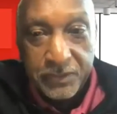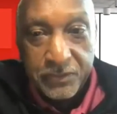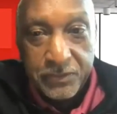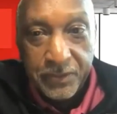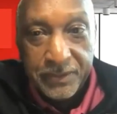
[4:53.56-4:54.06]

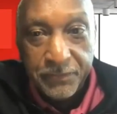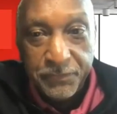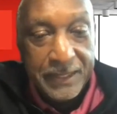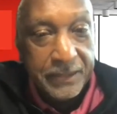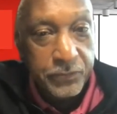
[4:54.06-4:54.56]
they're in the
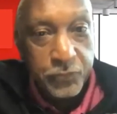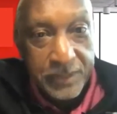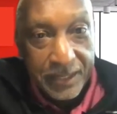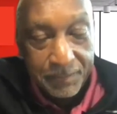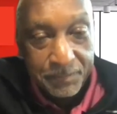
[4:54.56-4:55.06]
final
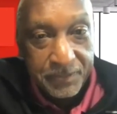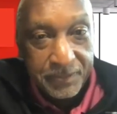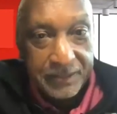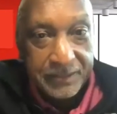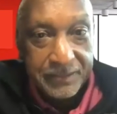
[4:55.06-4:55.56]
step.
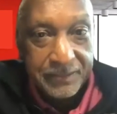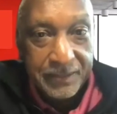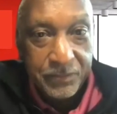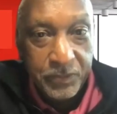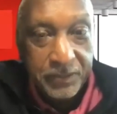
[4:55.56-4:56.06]

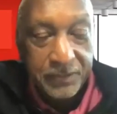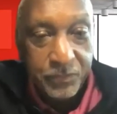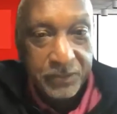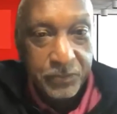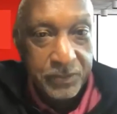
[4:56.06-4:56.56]
And we
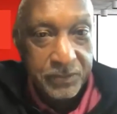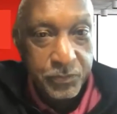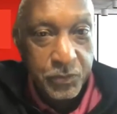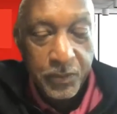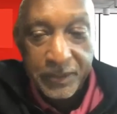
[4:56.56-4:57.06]
went through a
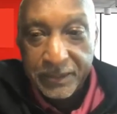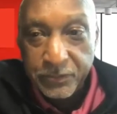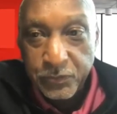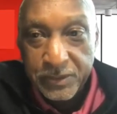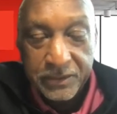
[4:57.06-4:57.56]
scoring
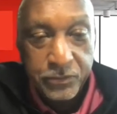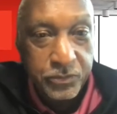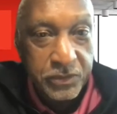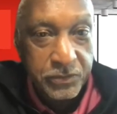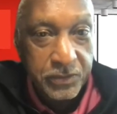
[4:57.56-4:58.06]
exercise
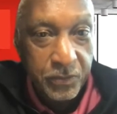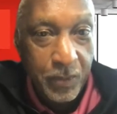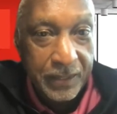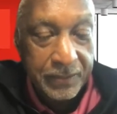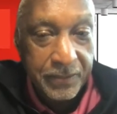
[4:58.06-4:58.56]
just a little
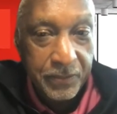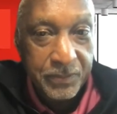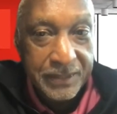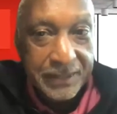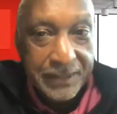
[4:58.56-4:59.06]
while
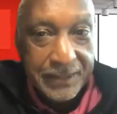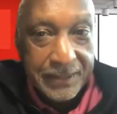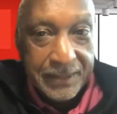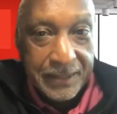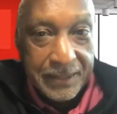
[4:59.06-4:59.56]
ago.
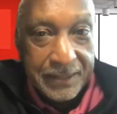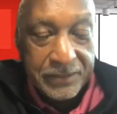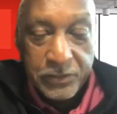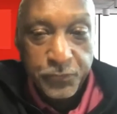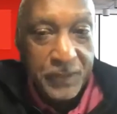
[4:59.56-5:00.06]

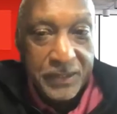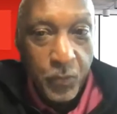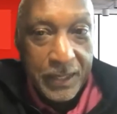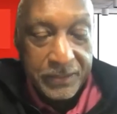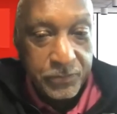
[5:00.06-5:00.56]
it's just fun to
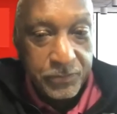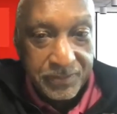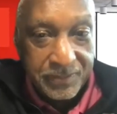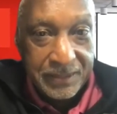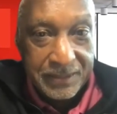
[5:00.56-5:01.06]
watch
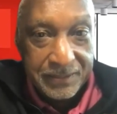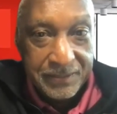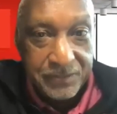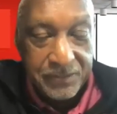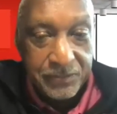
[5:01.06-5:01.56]

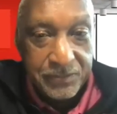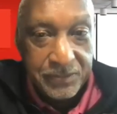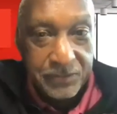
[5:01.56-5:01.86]
these